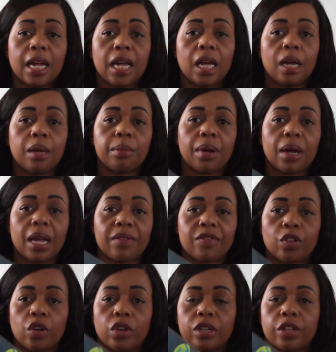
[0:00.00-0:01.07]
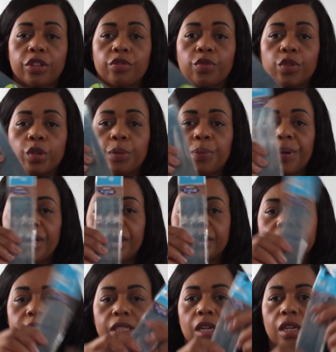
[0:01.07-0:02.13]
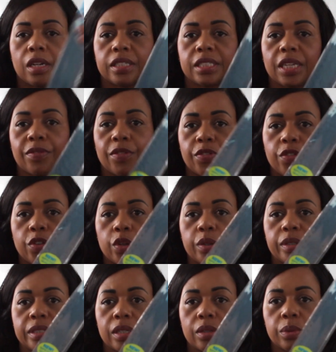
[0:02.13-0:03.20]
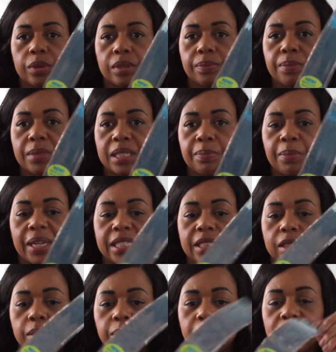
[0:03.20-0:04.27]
I have got another ruler, but I like to have a few because I always misplace them.